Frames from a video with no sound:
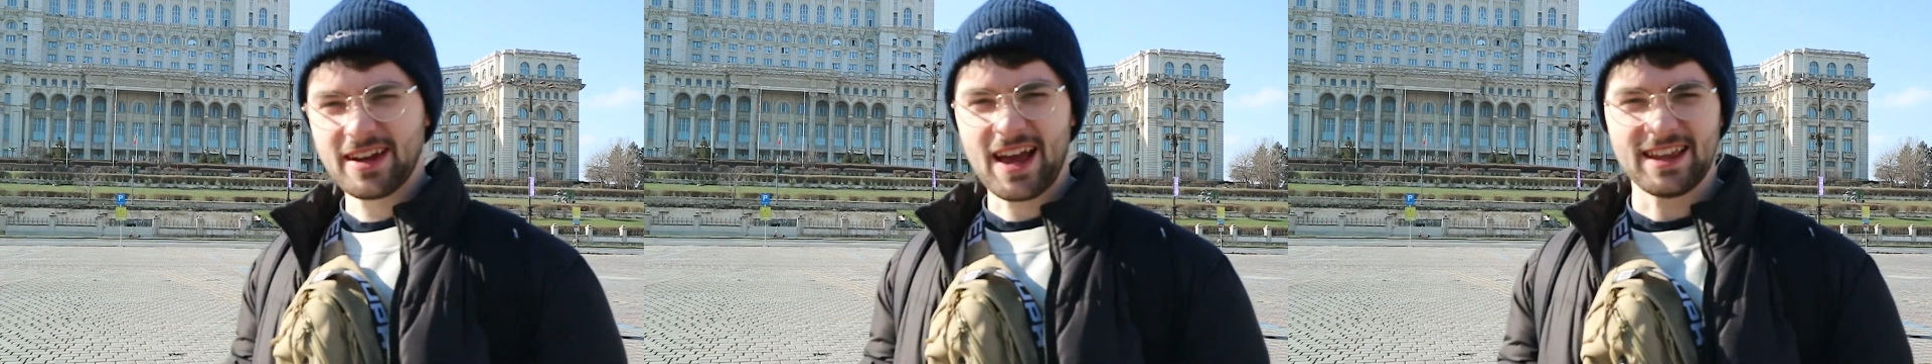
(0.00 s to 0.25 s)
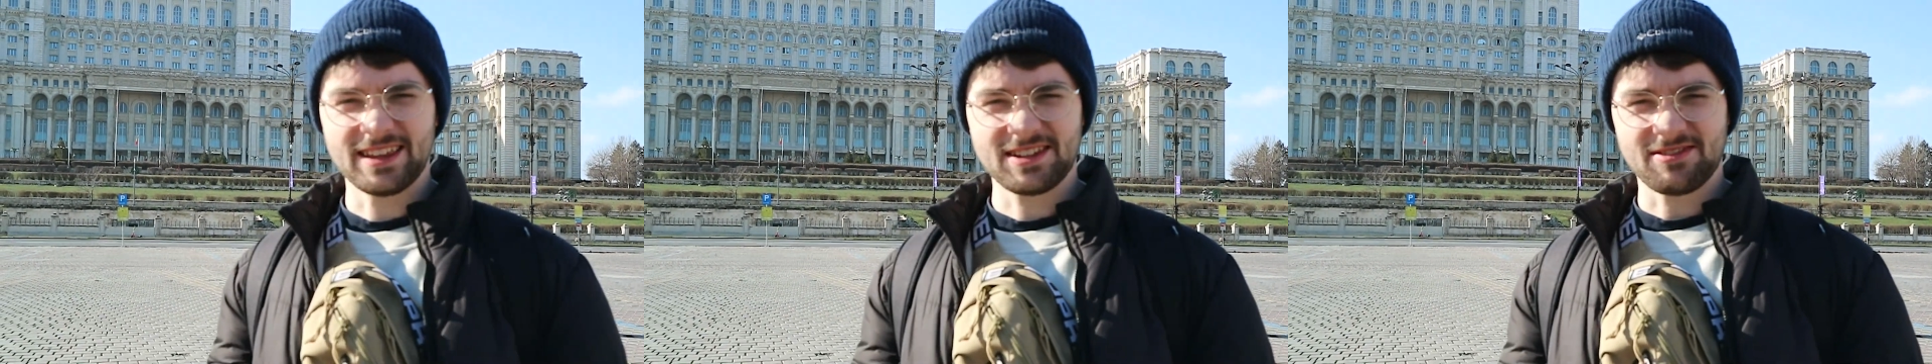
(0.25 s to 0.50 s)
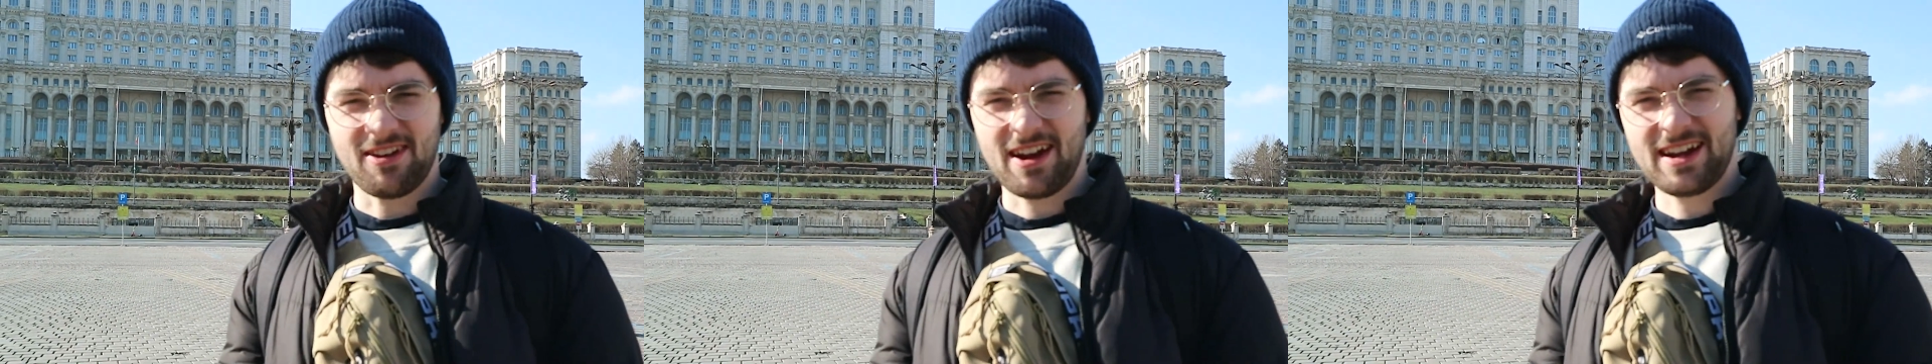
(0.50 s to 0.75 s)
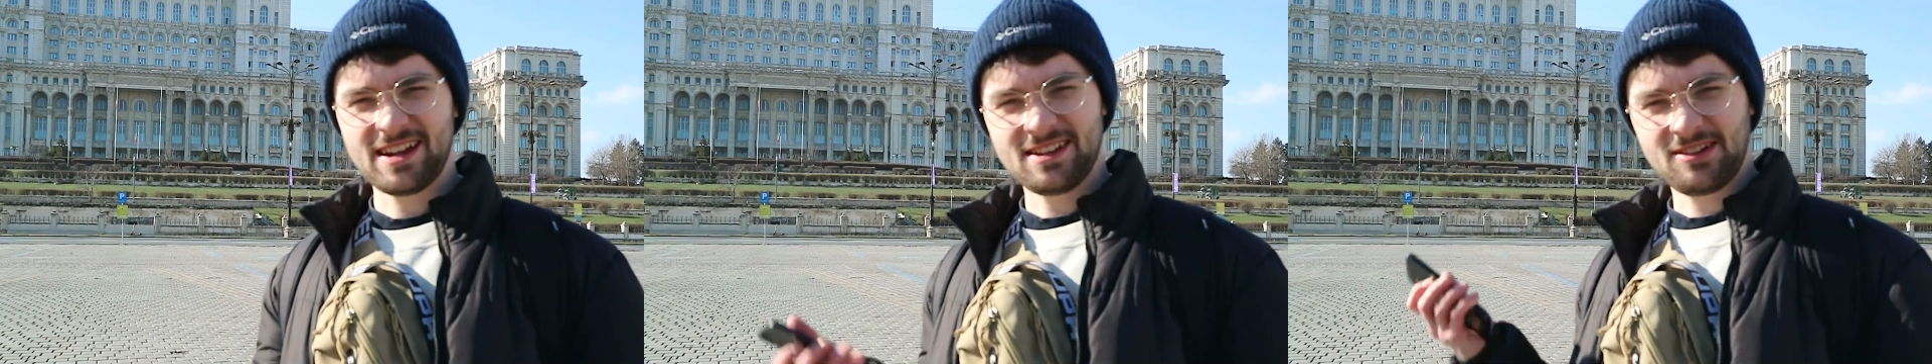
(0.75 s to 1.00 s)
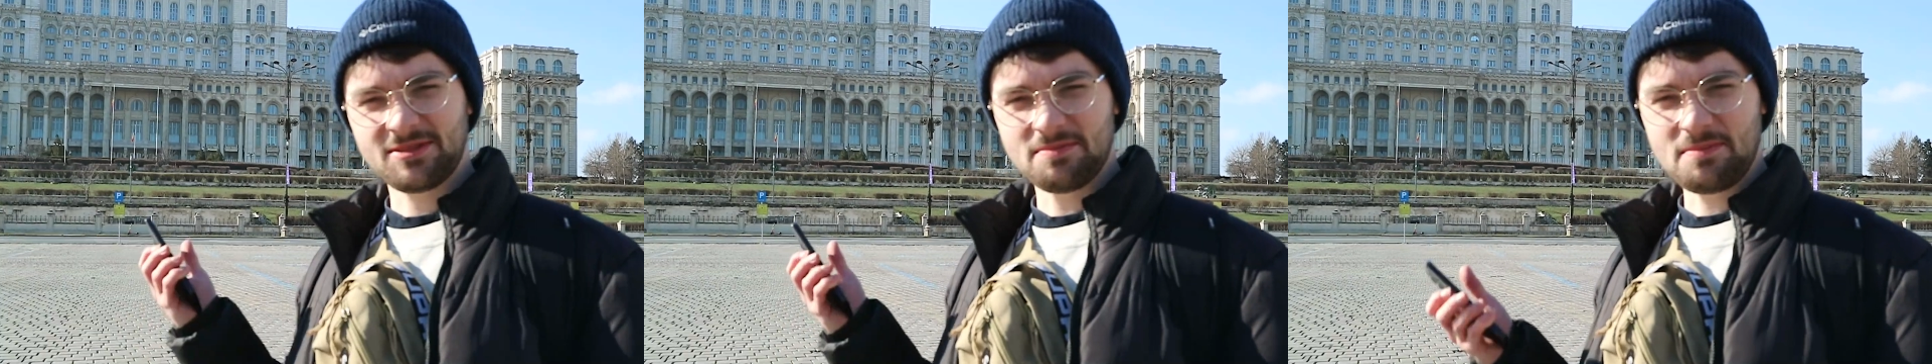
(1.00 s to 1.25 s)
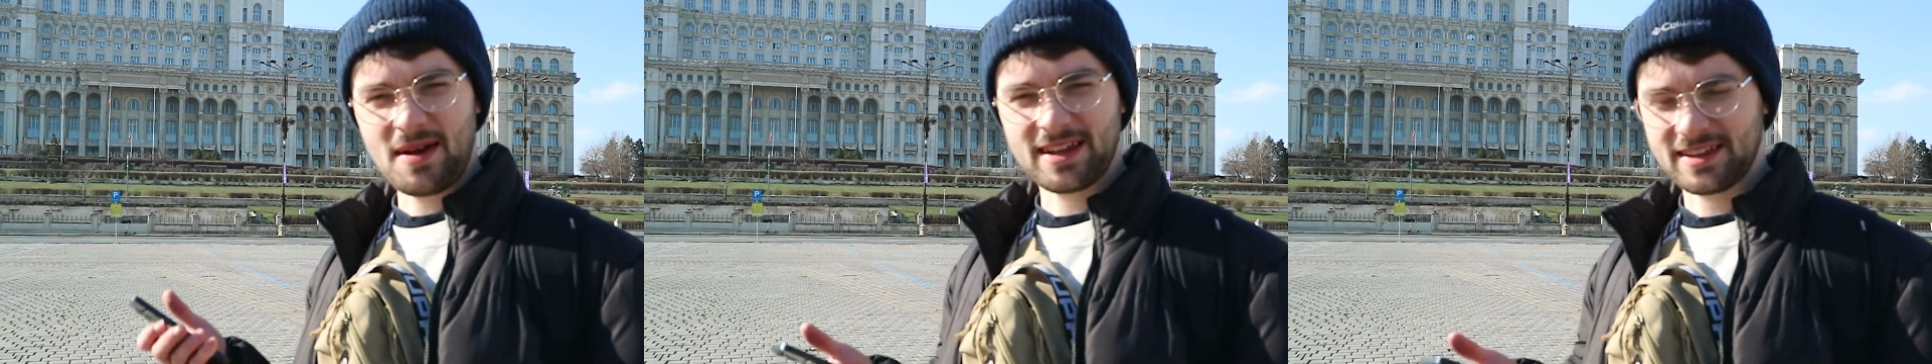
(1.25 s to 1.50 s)
against, right? It looks
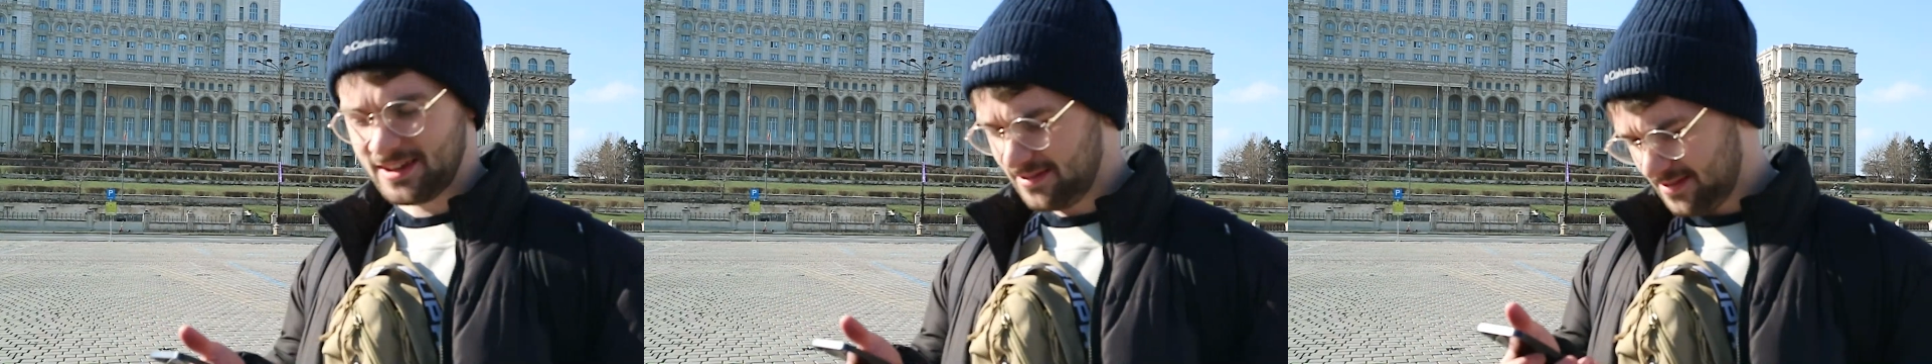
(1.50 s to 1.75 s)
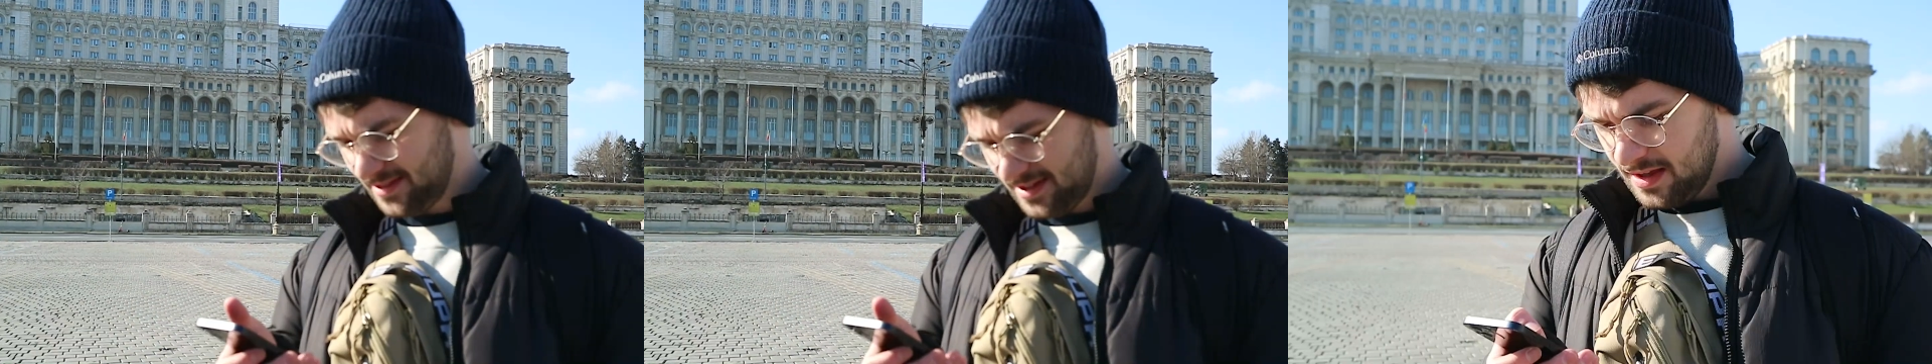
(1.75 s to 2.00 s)
massive.